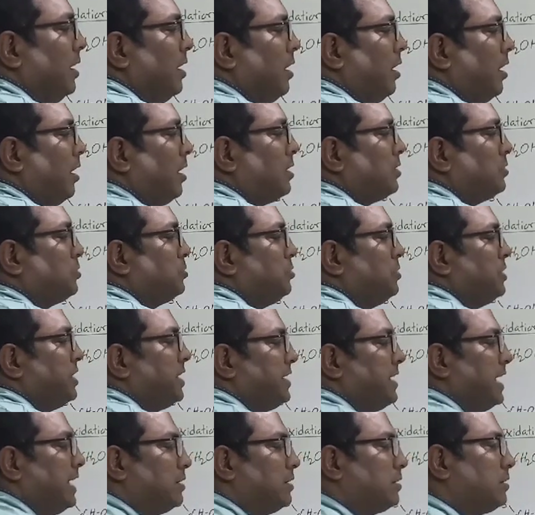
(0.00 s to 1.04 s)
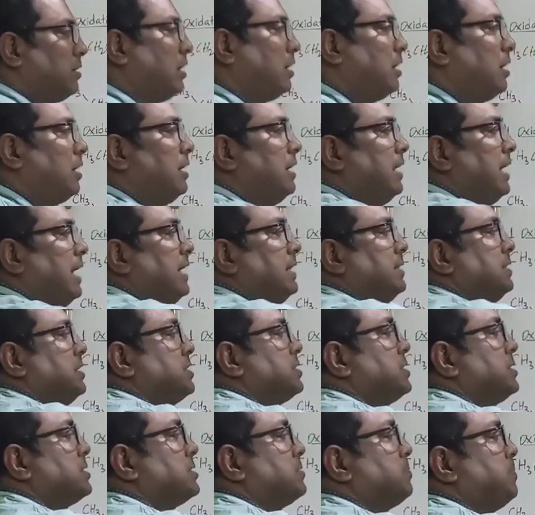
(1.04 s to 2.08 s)
or 2 degree alcohol, and this
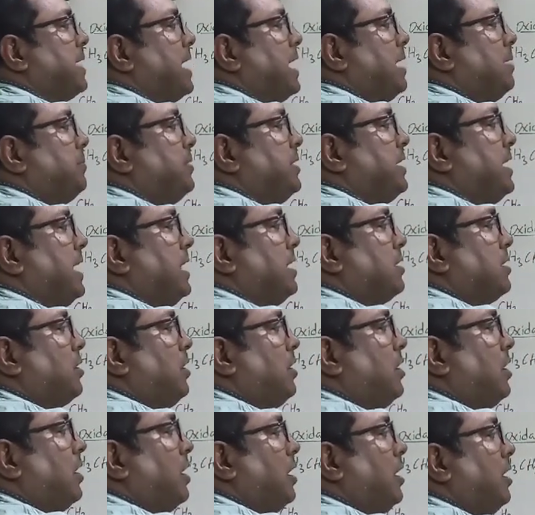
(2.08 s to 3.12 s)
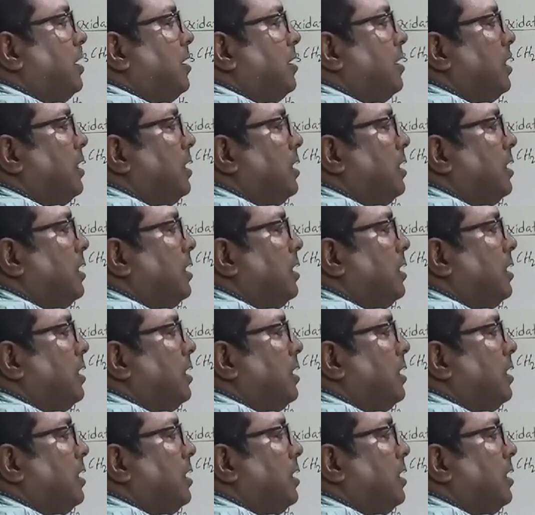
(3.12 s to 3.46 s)
is primary alcohol.